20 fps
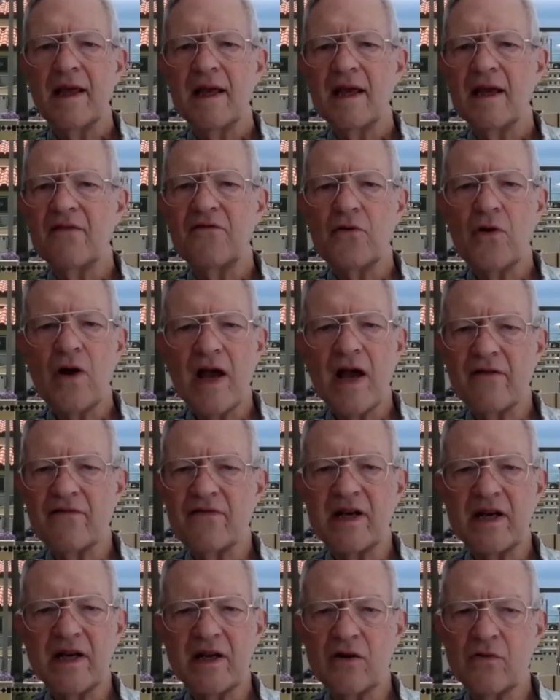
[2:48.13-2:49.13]
If you have
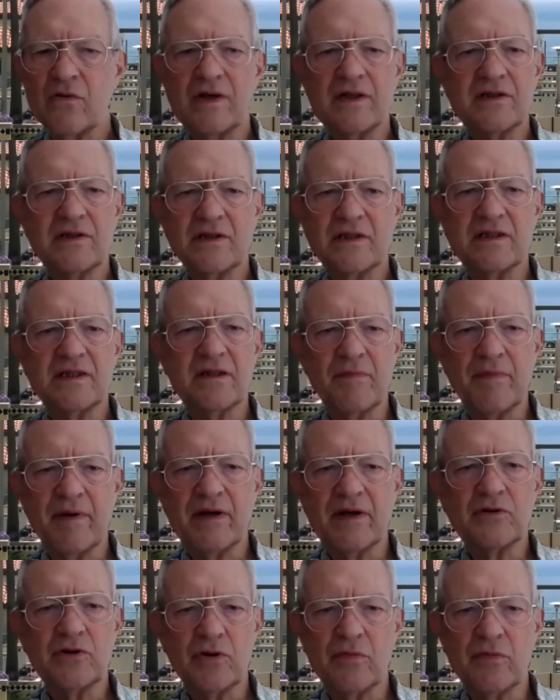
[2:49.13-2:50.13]
any questions
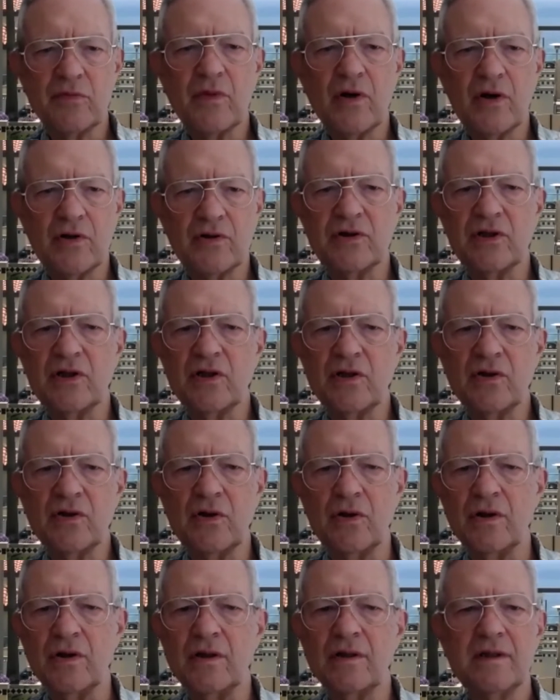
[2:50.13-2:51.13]
about your margin
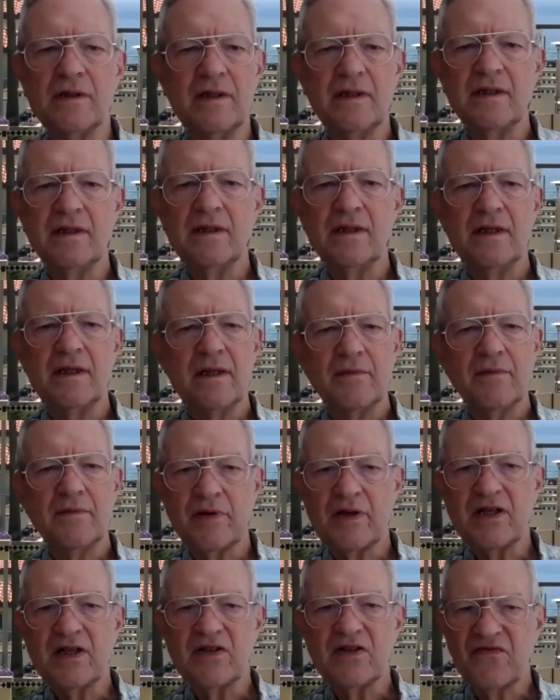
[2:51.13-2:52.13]
call,
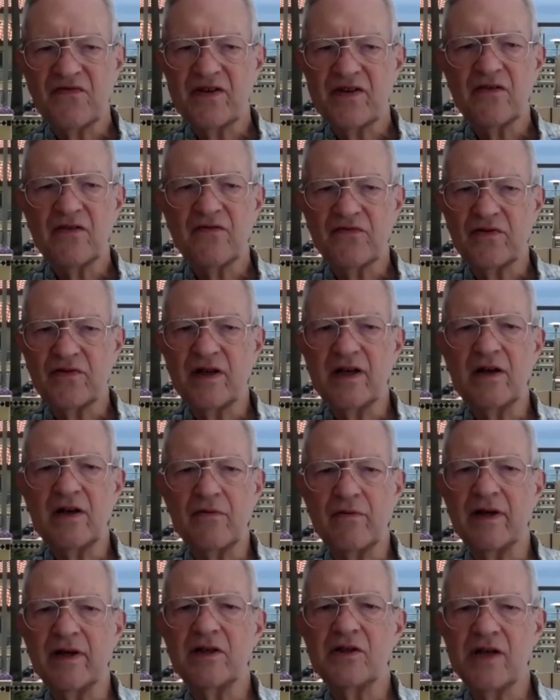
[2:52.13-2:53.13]
please feel free to
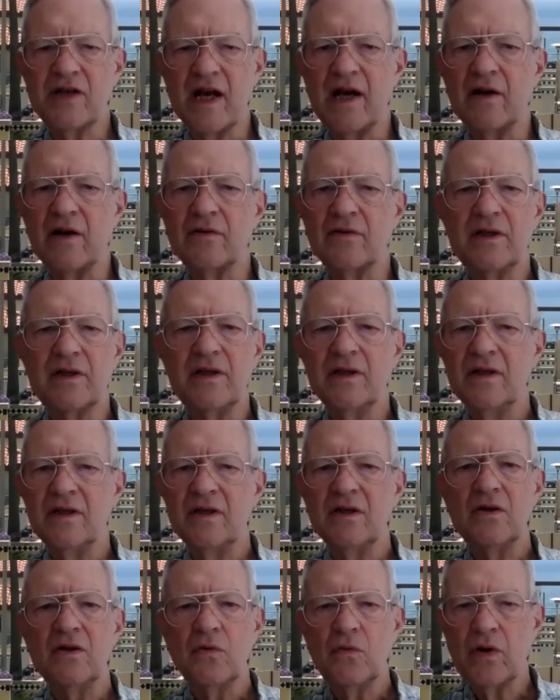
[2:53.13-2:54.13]
reach out.
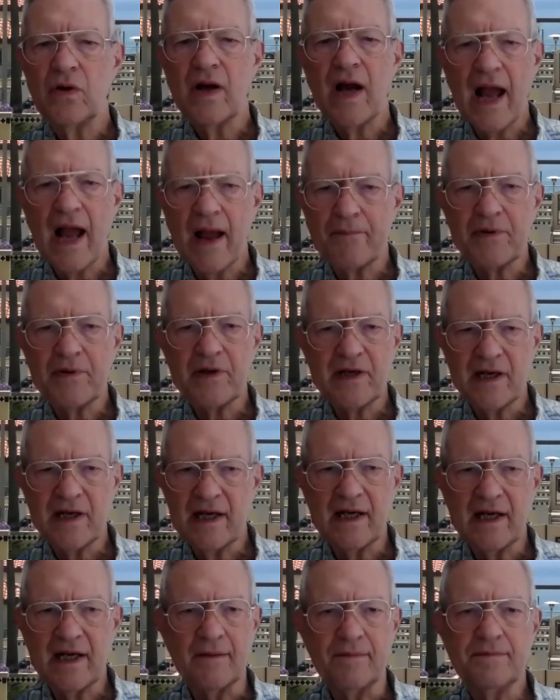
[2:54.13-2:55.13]
We're happy to
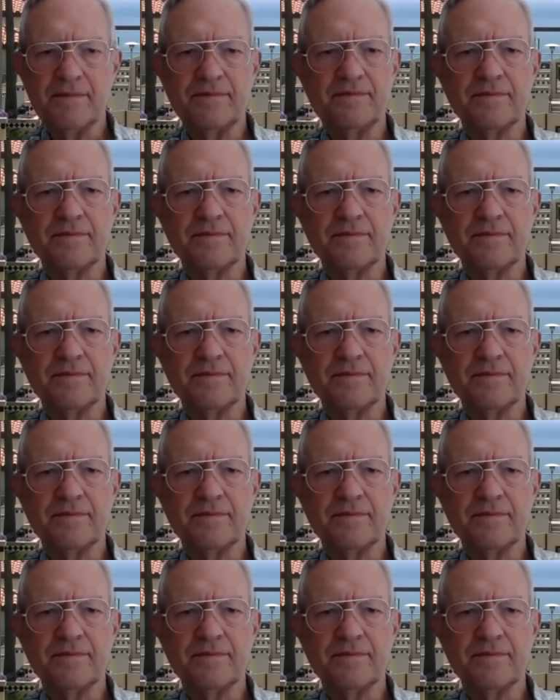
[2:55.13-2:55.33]
help.